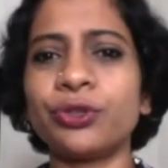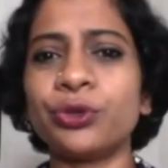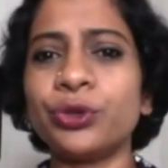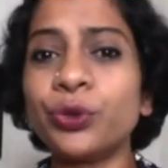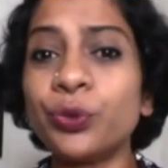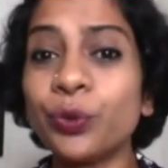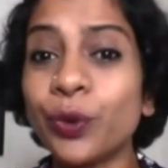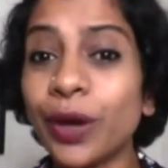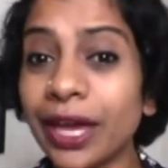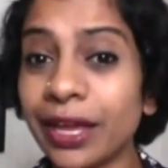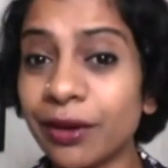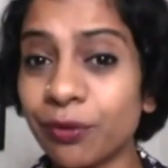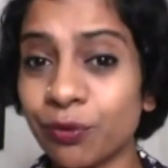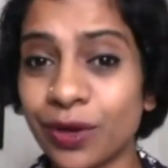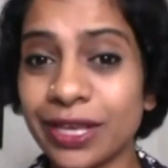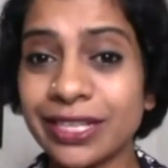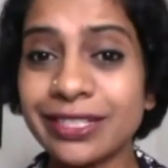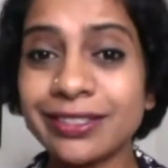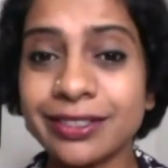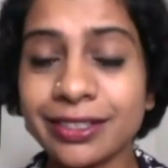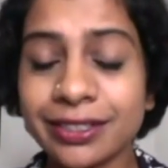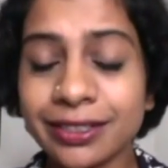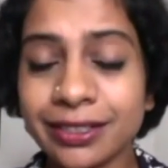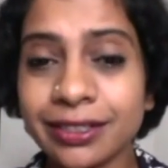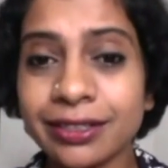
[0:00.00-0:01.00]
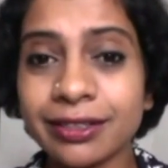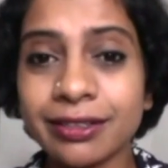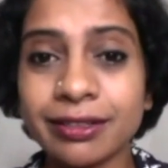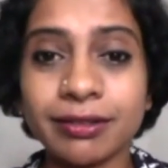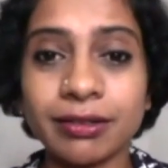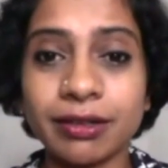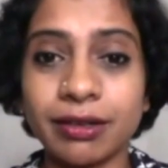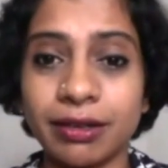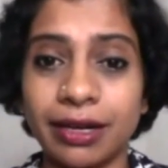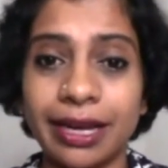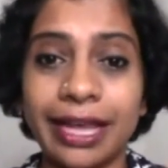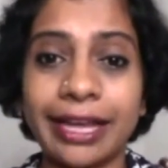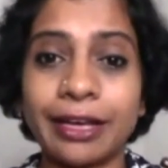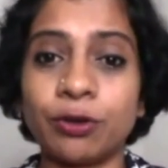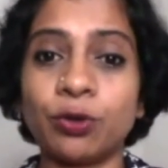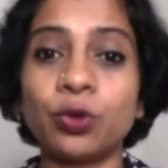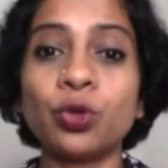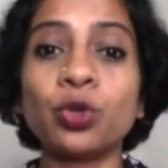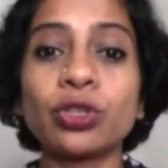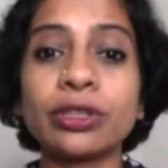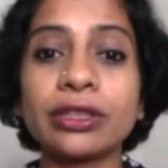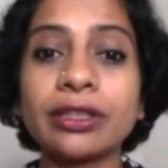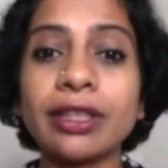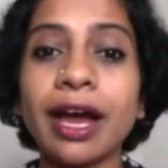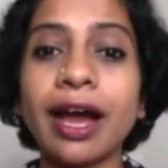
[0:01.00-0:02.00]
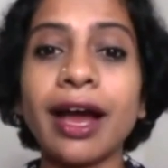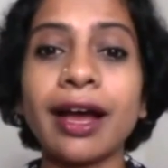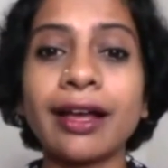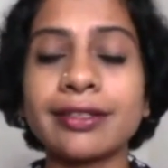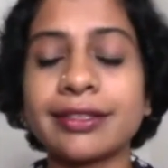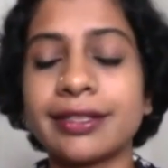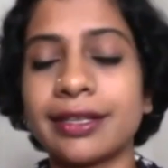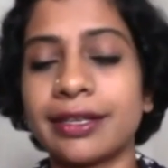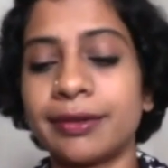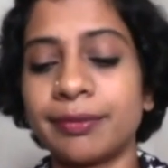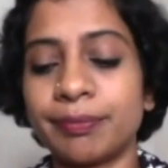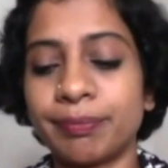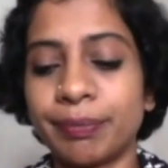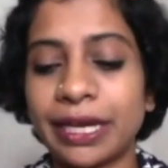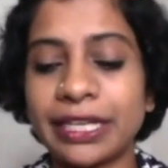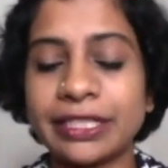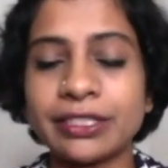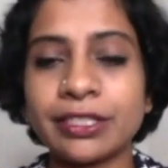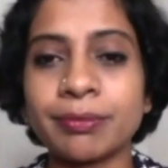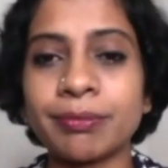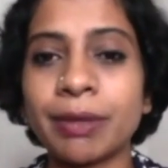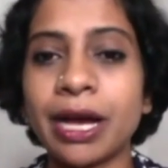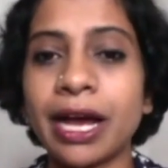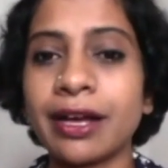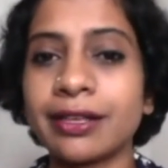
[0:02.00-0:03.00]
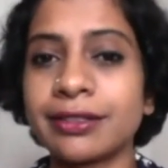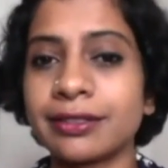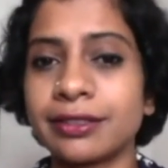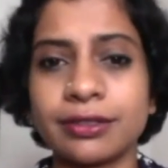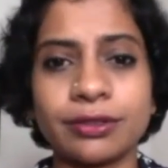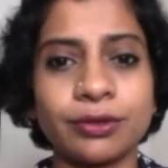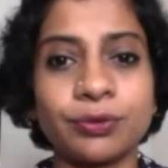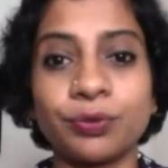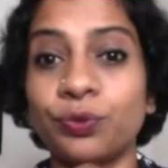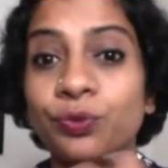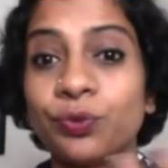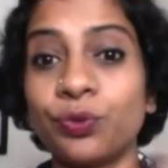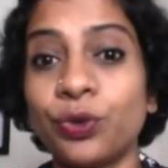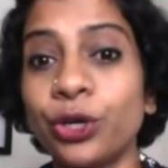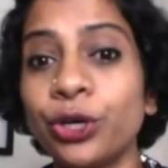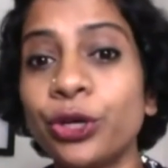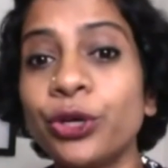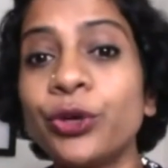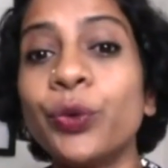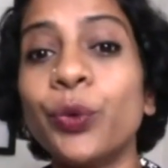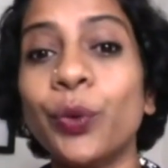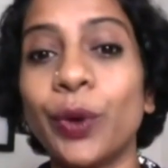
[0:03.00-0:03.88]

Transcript: do you wear Western, like, kurtas and pajamas? What do you